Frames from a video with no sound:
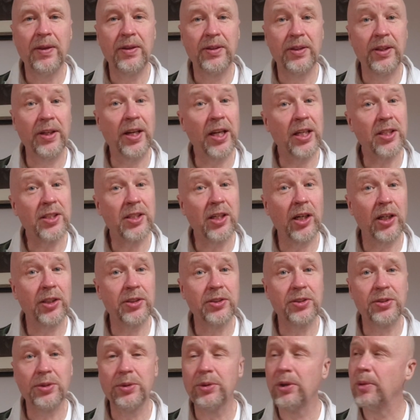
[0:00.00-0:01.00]
The next car
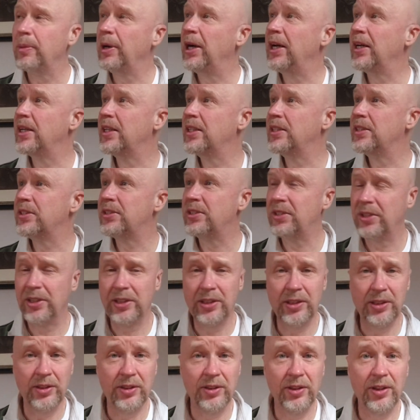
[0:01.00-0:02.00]
to talk about is
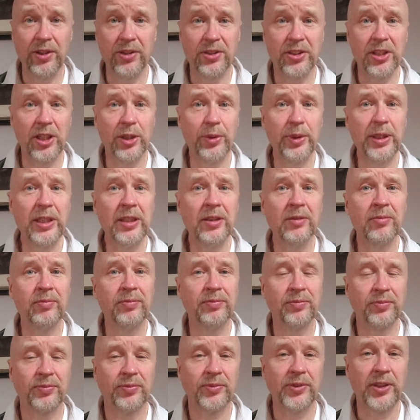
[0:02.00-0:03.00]
the Zoe,
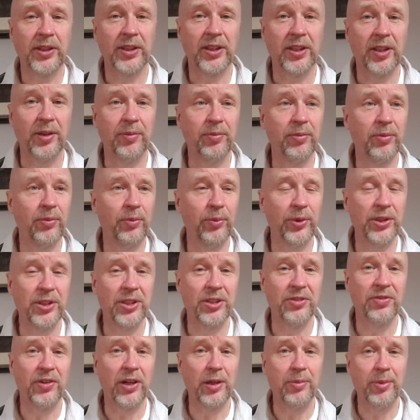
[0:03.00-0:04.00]
which
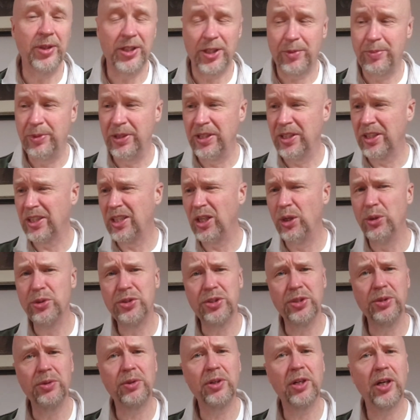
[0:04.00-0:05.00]
has very much been the
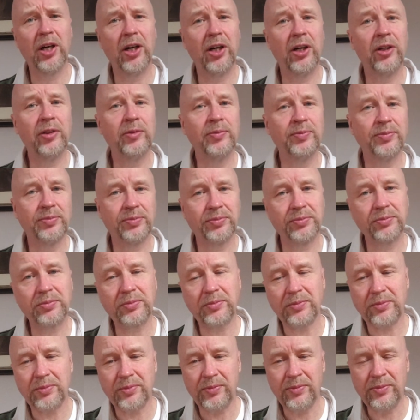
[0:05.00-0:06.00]
go-to car
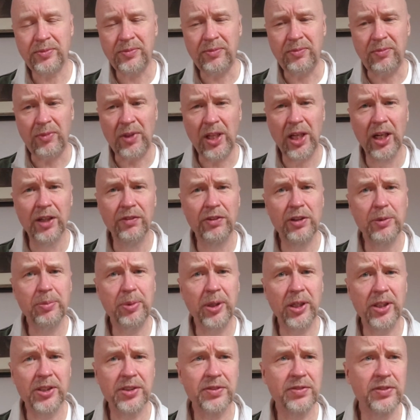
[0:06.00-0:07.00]
over the
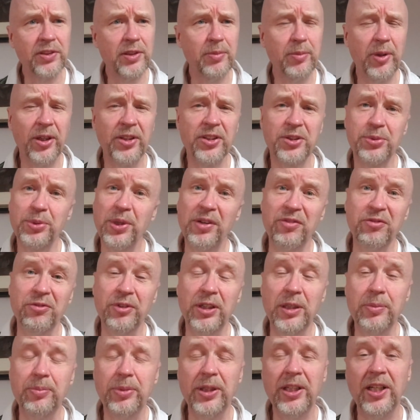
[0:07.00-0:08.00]
past few months. We haven't
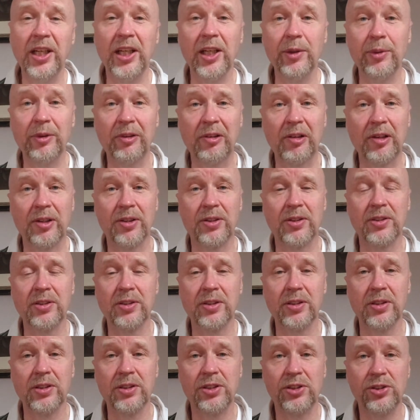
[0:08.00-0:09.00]
really been anywhere other than
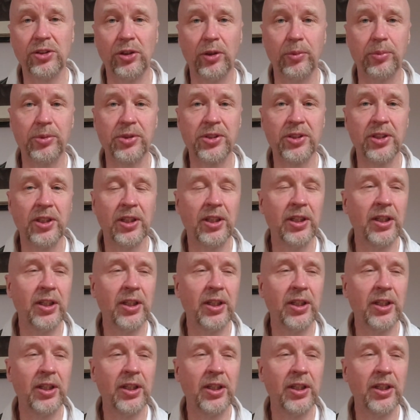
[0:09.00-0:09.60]
to the shops,